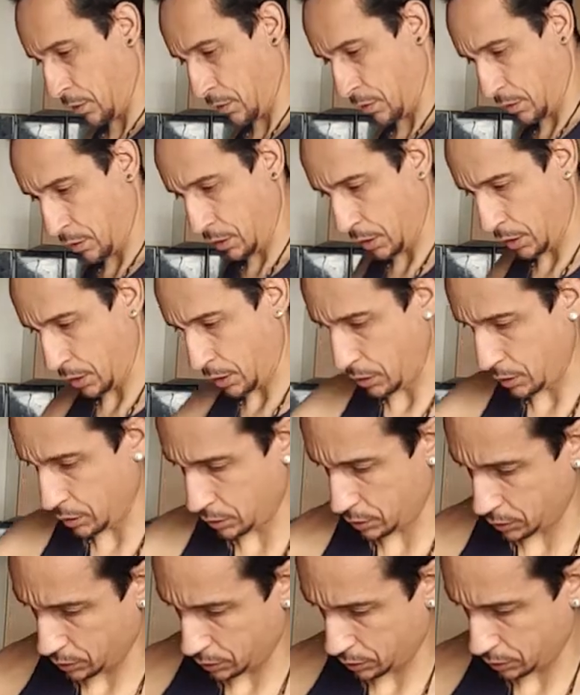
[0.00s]
Okay.
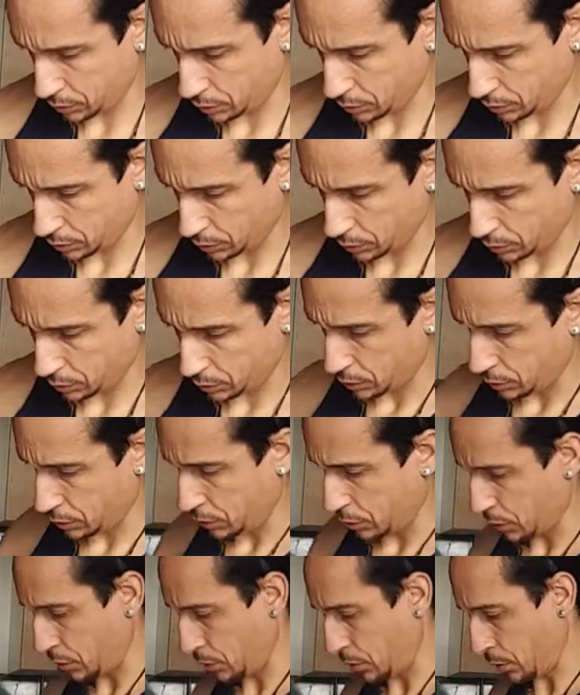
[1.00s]

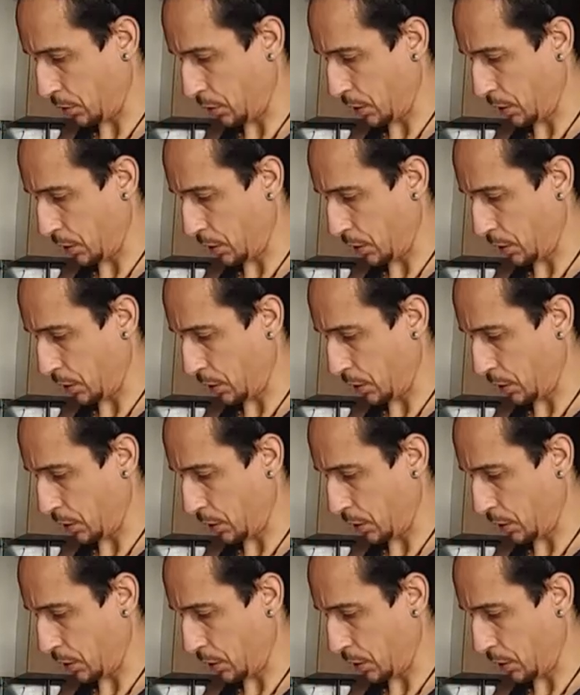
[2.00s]
So